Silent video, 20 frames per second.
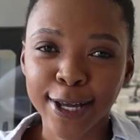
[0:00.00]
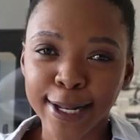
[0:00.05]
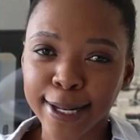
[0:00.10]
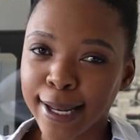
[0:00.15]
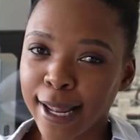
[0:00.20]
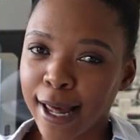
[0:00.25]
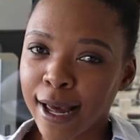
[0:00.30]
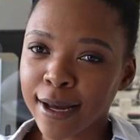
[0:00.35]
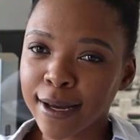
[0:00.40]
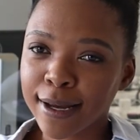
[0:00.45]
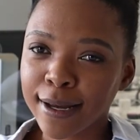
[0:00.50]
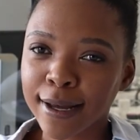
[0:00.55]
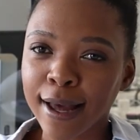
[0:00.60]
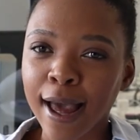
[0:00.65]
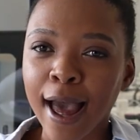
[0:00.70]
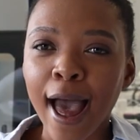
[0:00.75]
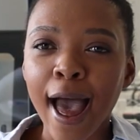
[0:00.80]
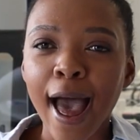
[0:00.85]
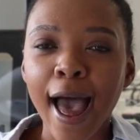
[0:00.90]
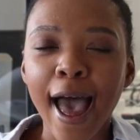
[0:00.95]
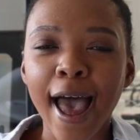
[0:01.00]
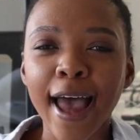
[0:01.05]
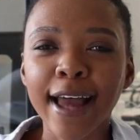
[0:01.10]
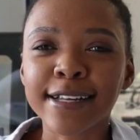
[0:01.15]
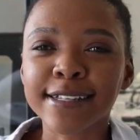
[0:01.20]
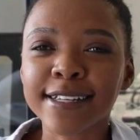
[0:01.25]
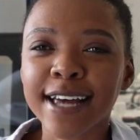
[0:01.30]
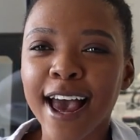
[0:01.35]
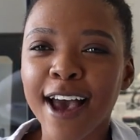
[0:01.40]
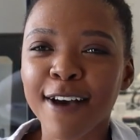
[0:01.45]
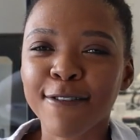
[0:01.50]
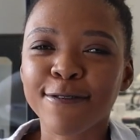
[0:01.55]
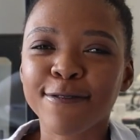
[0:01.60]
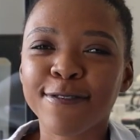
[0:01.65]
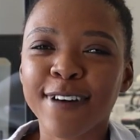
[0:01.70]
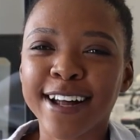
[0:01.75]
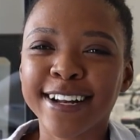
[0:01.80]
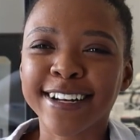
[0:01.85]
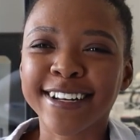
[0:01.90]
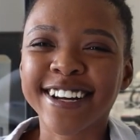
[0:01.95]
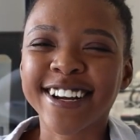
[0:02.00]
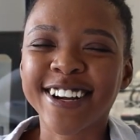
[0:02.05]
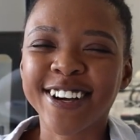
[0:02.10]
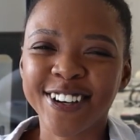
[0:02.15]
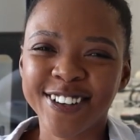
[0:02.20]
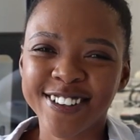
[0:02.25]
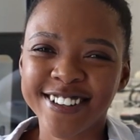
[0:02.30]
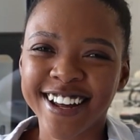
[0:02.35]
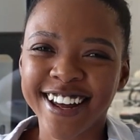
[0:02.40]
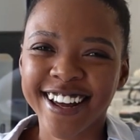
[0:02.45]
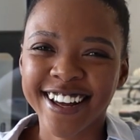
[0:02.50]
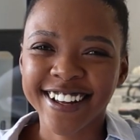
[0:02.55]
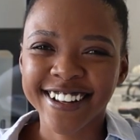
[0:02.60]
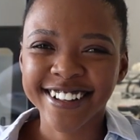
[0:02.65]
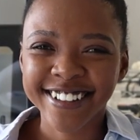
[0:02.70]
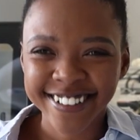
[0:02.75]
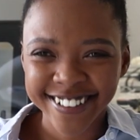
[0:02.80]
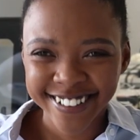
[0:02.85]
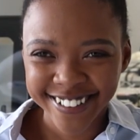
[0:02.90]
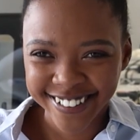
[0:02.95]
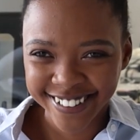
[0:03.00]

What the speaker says: good luck and have fun coding.